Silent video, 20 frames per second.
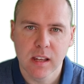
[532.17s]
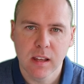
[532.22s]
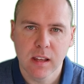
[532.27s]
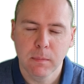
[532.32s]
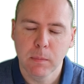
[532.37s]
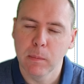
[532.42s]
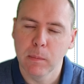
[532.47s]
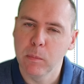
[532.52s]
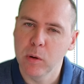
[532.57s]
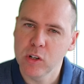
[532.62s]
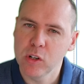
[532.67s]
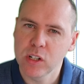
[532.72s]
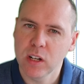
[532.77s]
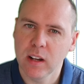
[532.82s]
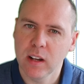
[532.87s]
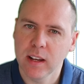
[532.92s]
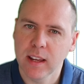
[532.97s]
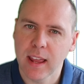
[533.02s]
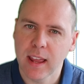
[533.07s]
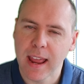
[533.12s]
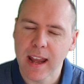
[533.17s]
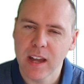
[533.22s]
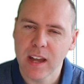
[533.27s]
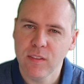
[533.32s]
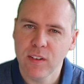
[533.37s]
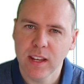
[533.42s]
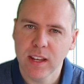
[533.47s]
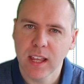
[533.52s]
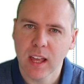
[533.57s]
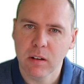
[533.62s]
but much like
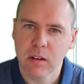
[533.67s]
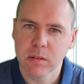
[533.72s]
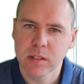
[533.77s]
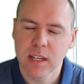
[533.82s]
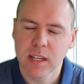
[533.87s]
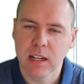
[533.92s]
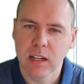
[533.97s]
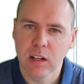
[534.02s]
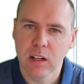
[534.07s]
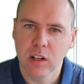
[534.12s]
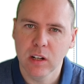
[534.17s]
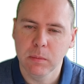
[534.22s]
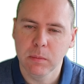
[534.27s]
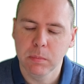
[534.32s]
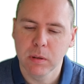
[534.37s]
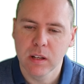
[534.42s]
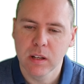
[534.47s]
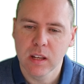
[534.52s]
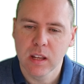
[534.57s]
anything else in Loop,